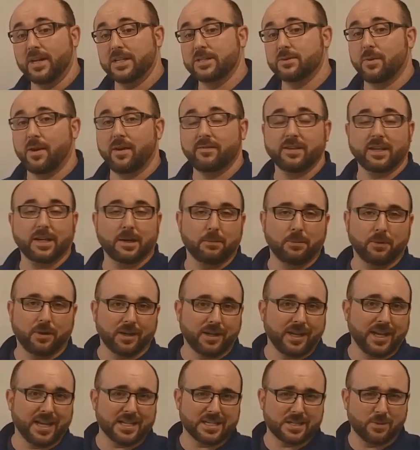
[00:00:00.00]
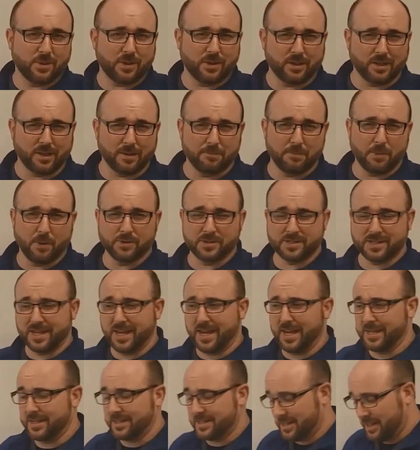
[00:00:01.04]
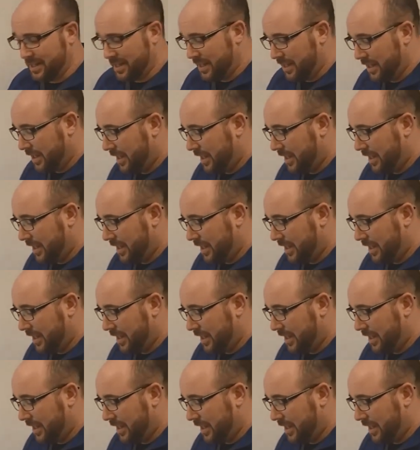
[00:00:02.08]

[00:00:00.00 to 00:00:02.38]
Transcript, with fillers: That's why I have to get a blood gas so we can look at both sides